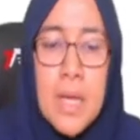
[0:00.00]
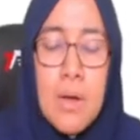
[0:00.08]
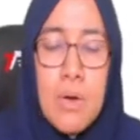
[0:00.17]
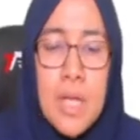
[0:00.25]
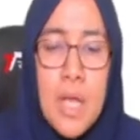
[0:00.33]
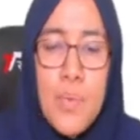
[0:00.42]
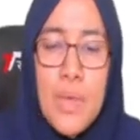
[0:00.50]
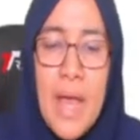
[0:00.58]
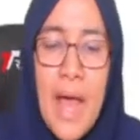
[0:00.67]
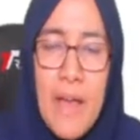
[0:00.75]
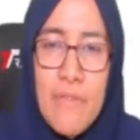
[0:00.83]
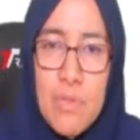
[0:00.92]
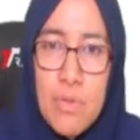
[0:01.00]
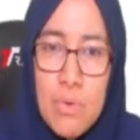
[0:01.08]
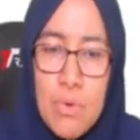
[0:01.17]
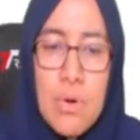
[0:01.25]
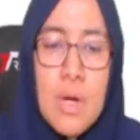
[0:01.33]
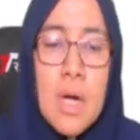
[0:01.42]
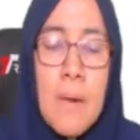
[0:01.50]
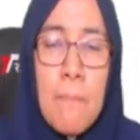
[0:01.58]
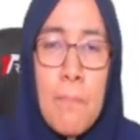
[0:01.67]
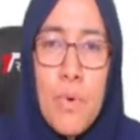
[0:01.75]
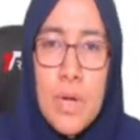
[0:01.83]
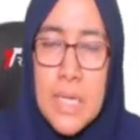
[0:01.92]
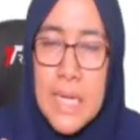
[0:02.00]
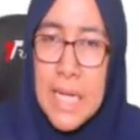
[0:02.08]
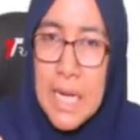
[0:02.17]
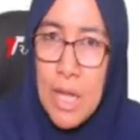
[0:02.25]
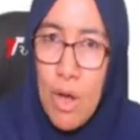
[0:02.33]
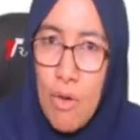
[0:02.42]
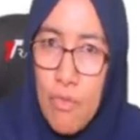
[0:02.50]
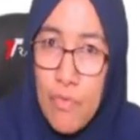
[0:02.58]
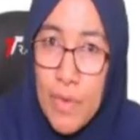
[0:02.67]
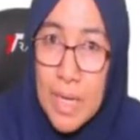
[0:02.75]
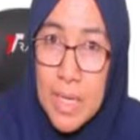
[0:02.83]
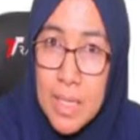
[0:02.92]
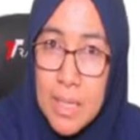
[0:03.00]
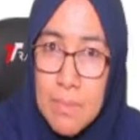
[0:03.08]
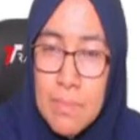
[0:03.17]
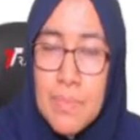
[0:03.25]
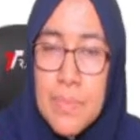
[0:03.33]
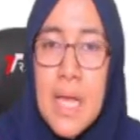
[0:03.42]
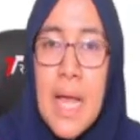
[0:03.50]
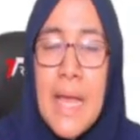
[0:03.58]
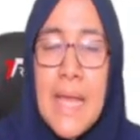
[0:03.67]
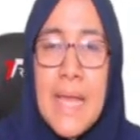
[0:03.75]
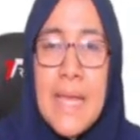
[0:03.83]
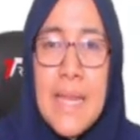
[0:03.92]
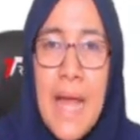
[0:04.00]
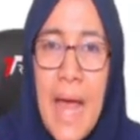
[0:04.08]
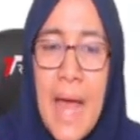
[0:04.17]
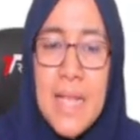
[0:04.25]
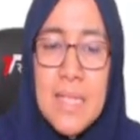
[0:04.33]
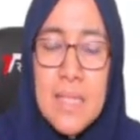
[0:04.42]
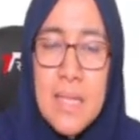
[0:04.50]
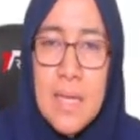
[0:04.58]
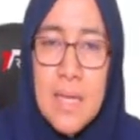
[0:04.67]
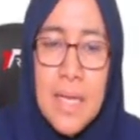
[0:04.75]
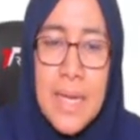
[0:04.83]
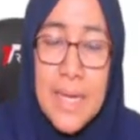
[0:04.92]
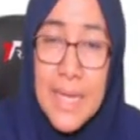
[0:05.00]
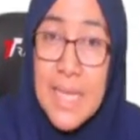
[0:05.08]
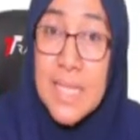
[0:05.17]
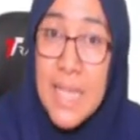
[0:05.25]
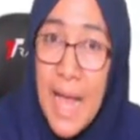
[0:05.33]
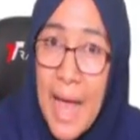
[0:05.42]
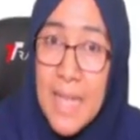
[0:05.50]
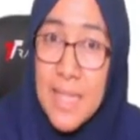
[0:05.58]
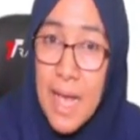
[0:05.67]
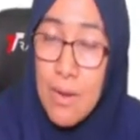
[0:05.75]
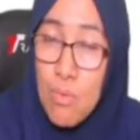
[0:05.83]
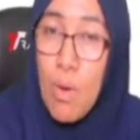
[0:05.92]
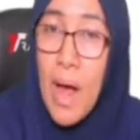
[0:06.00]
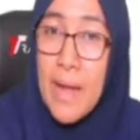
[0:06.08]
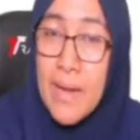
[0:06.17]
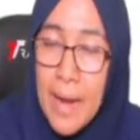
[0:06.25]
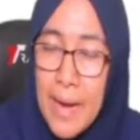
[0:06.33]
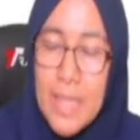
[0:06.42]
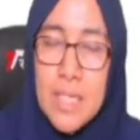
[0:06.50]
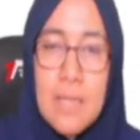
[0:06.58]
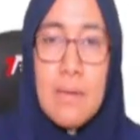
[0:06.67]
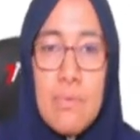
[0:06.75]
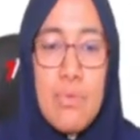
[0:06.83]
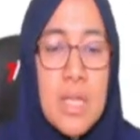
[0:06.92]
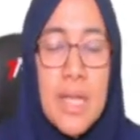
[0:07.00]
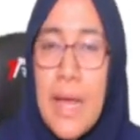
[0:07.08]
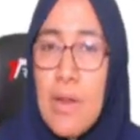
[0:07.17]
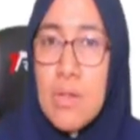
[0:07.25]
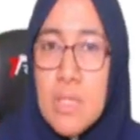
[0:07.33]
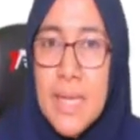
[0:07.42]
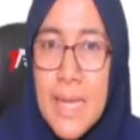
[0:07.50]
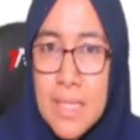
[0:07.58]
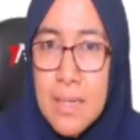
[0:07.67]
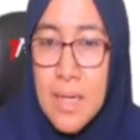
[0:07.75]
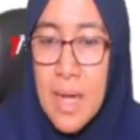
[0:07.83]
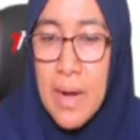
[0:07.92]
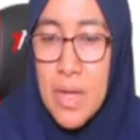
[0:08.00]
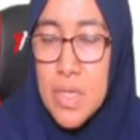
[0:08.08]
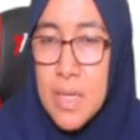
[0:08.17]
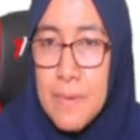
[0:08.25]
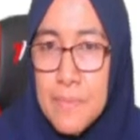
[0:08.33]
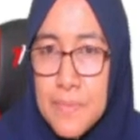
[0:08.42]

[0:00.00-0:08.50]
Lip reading: Okay, we have to put degree of freedom in this X and Y direction. We cannot change the direction.